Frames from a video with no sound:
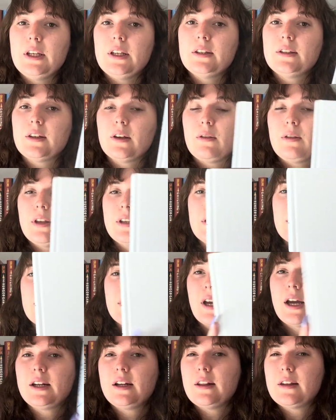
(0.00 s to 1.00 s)
so this is
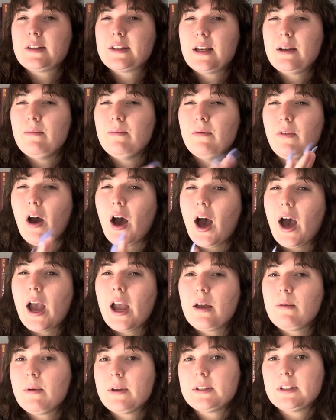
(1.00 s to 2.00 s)
kind of the same
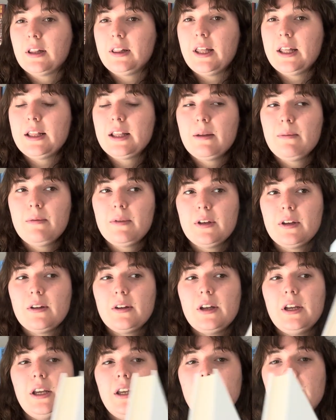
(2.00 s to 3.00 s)
vibe as The Let Them
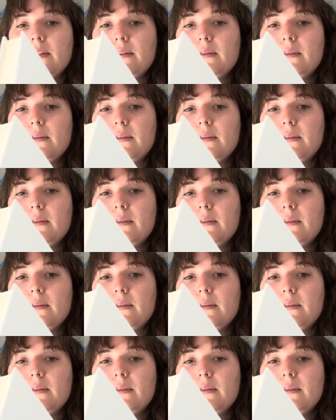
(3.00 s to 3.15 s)
Theory